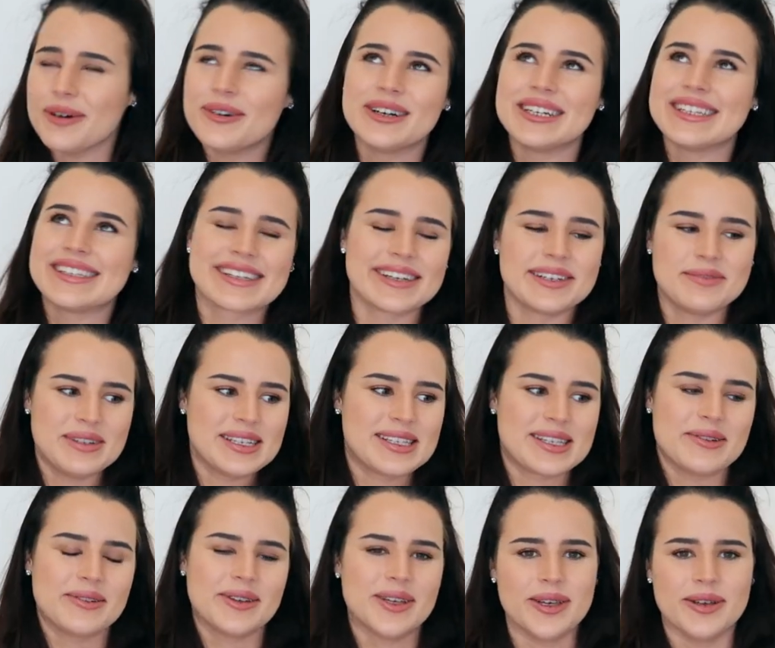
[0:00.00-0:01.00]
Oh, it's gonna be
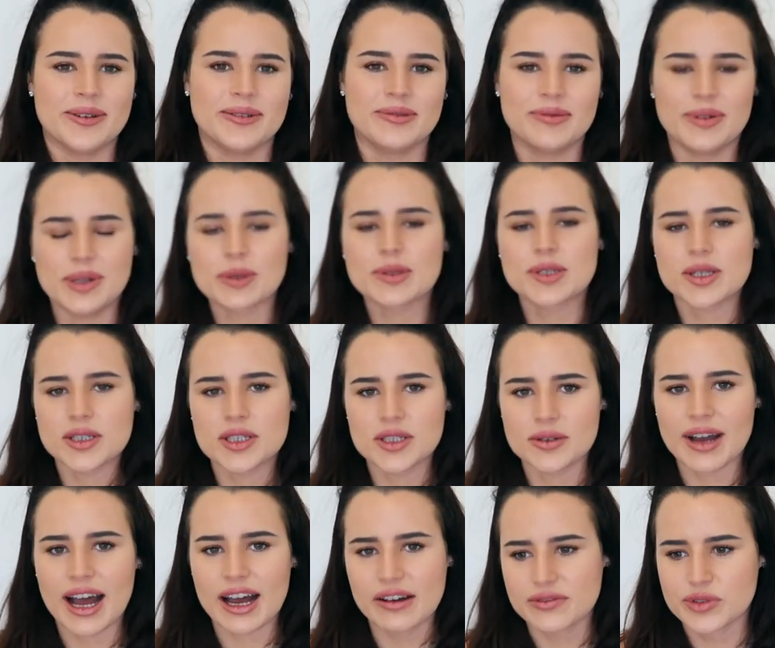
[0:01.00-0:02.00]
so cute. We also do
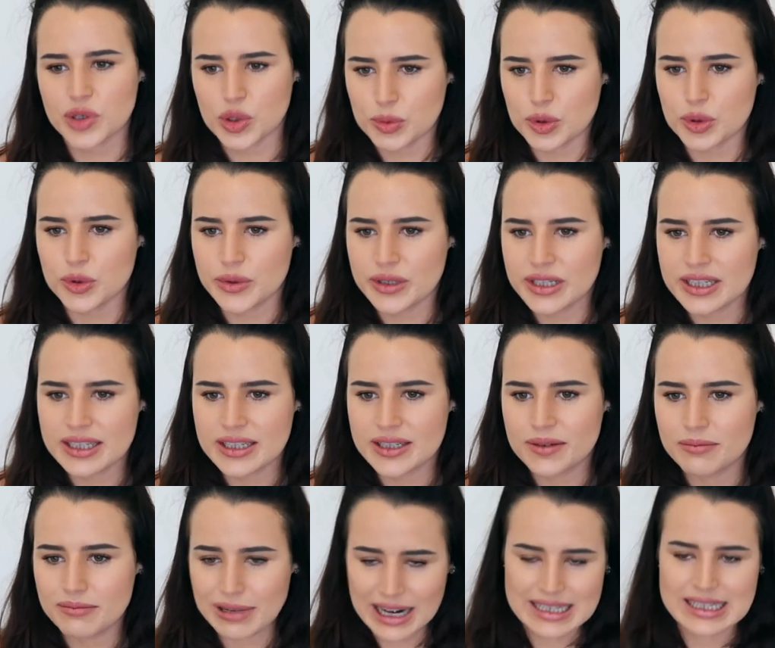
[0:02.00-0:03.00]
have normal
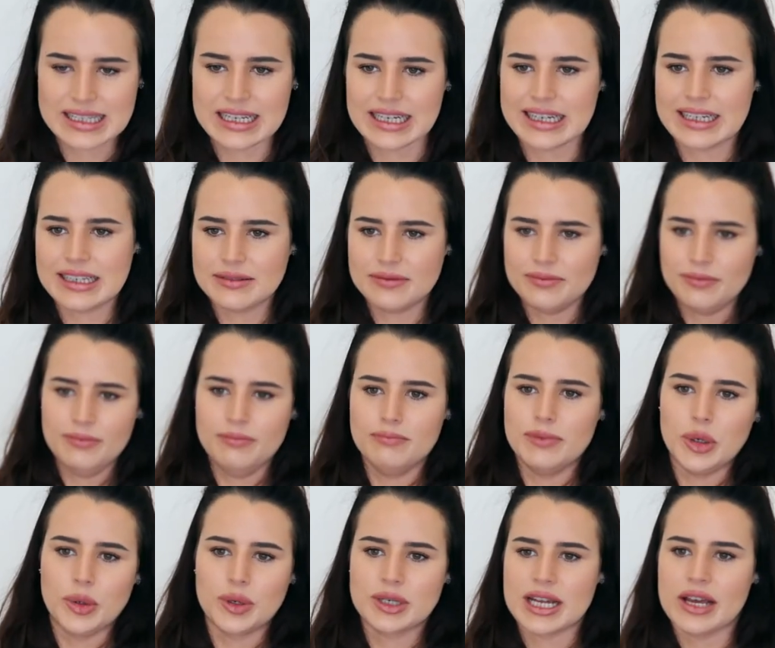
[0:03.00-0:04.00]
plastic
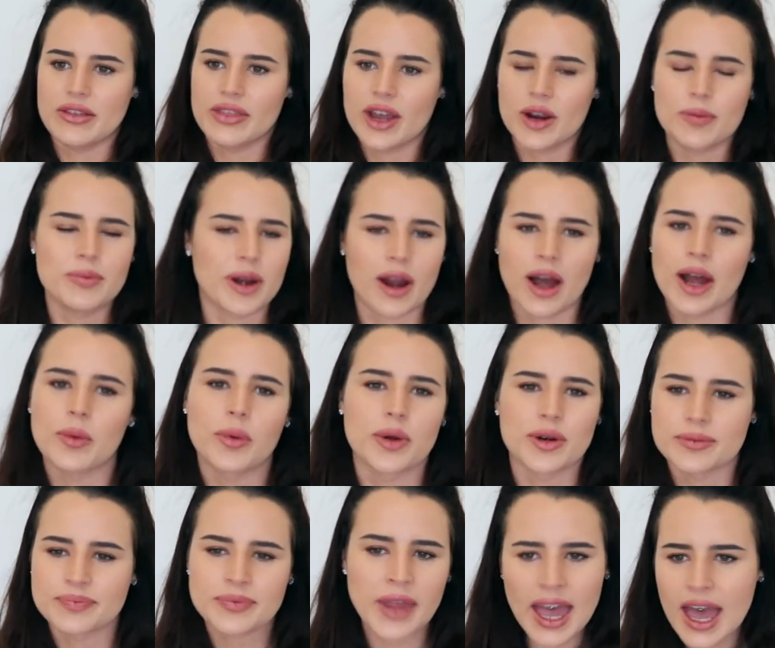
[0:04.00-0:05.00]
milk down there, but I
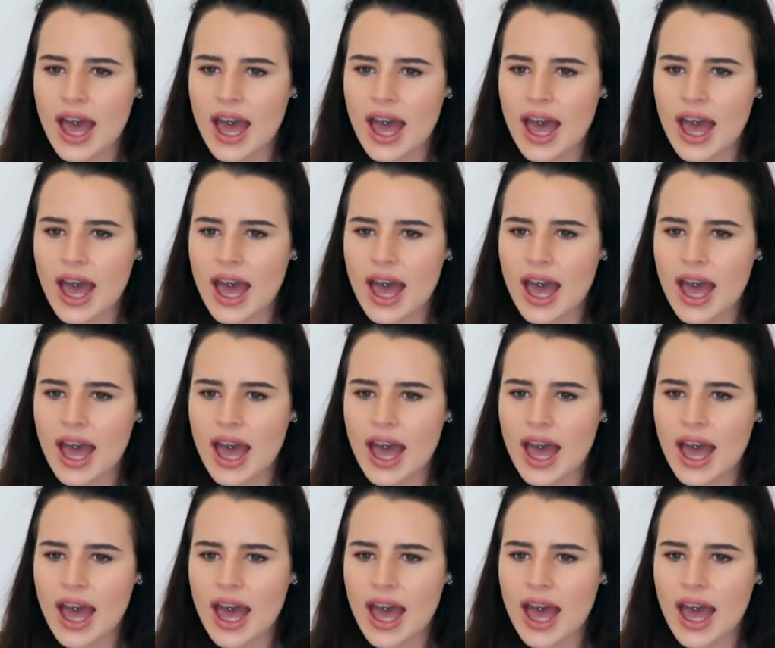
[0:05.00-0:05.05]
wanna